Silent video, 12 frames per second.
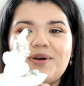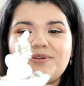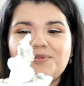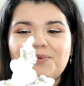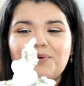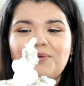
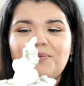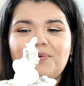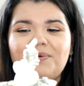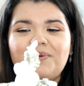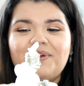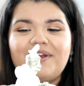
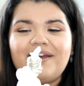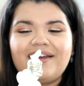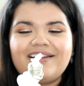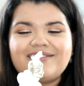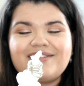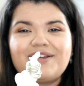adorable
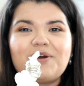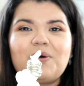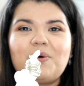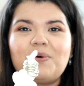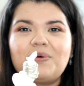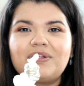to like
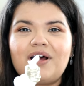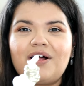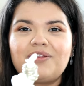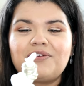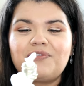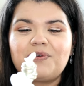hold
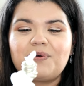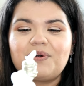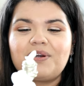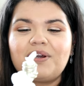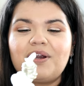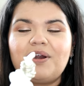all of
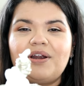your